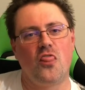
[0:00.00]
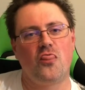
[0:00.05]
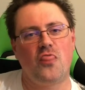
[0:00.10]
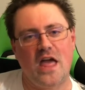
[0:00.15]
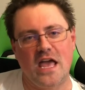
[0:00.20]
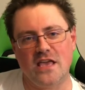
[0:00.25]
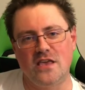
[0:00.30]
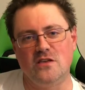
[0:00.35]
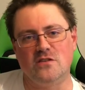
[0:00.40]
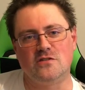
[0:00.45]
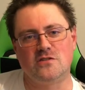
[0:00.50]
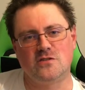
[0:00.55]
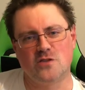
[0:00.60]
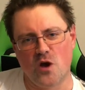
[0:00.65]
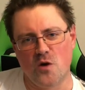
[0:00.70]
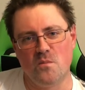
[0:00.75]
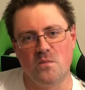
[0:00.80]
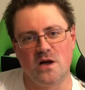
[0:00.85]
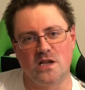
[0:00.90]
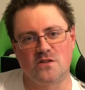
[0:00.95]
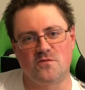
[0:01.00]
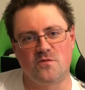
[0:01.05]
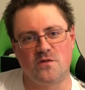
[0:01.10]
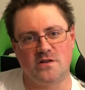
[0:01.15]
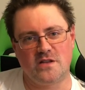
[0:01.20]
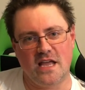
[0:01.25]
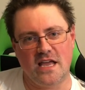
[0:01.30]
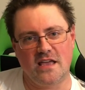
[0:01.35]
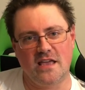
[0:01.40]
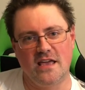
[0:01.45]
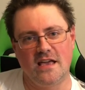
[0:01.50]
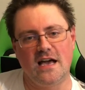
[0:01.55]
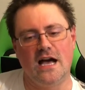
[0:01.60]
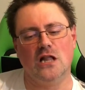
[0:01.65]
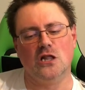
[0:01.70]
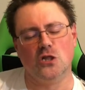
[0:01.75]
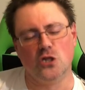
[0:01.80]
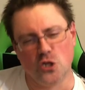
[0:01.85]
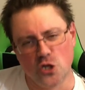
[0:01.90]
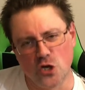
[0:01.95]
Thank you so much for taking a
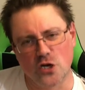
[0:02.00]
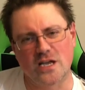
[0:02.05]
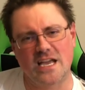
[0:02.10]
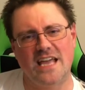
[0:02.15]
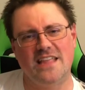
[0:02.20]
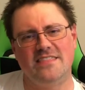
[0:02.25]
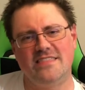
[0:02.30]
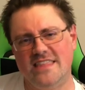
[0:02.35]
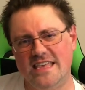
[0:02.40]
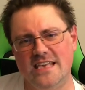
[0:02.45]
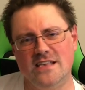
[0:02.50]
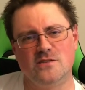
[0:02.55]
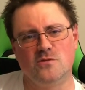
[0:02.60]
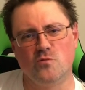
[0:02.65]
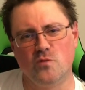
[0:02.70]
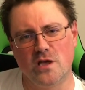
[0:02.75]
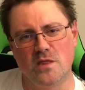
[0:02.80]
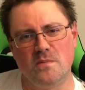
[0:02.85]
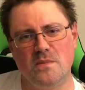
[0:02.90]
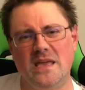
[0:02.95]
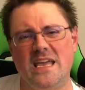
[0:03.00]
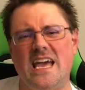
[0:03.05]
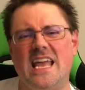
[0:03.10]
look at these with me,